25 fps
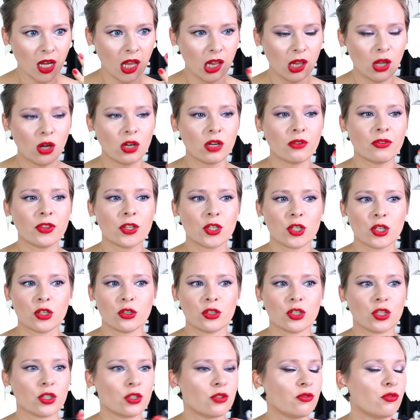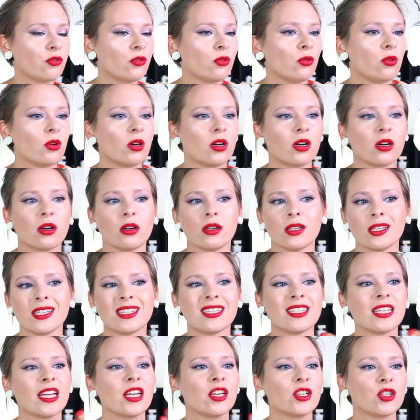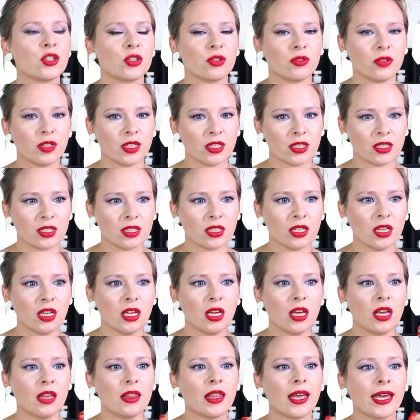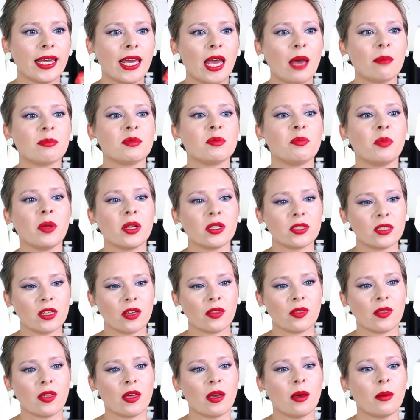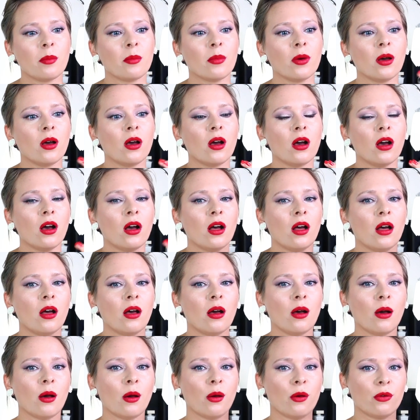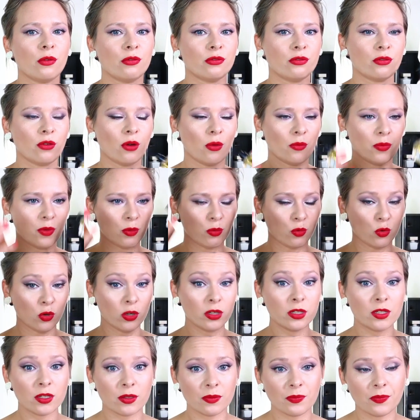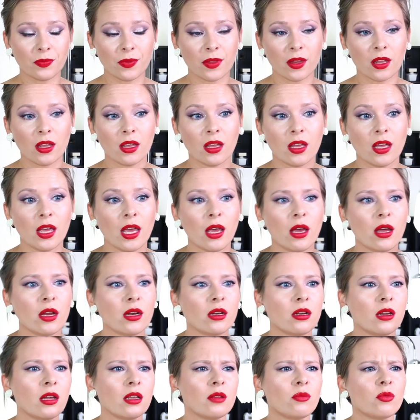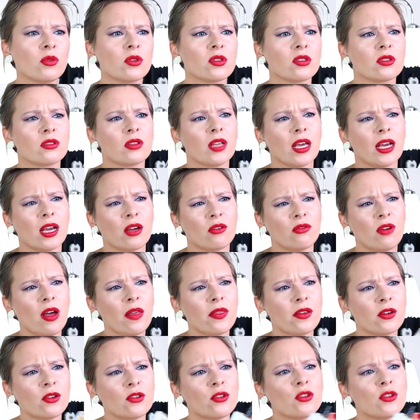a lot of the churches for centuries, they kept building them from the wood. And it was like a rather